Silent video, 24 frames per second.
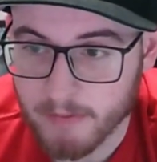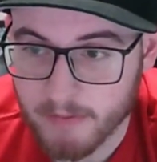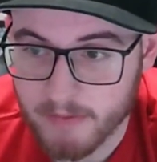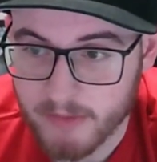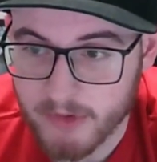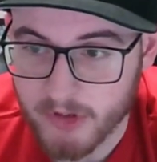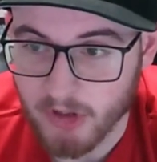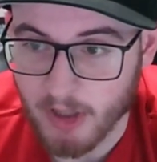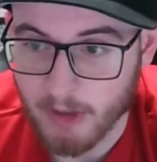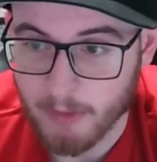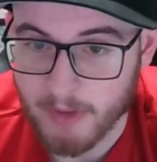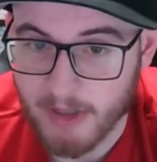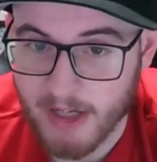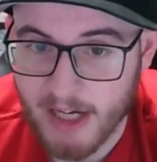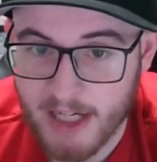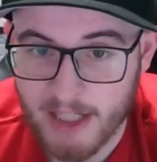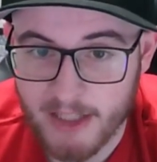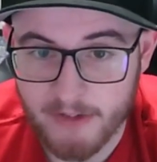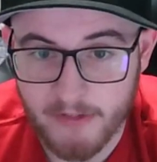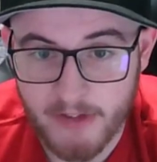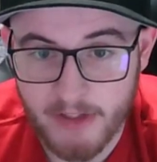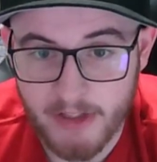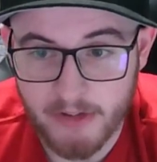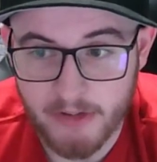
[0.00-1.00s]
So I'm kind
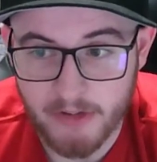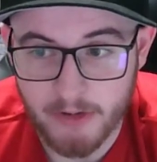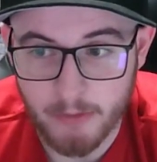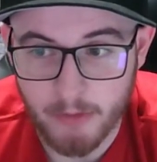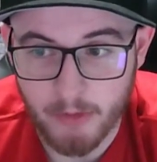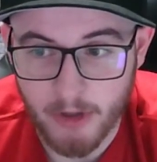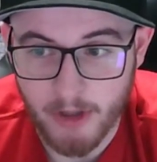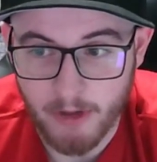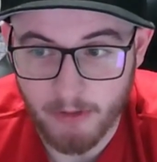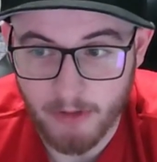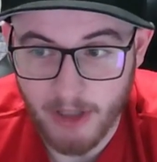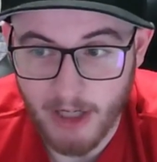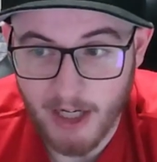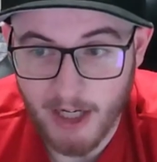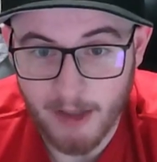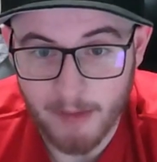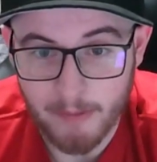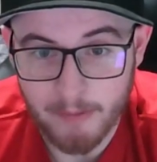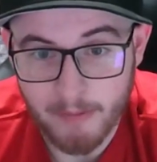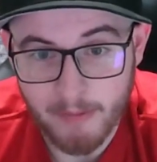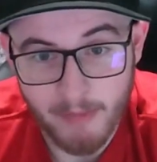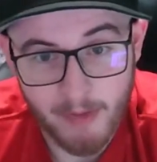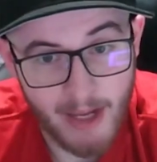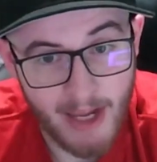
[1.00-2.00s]
of getting to the point where I'm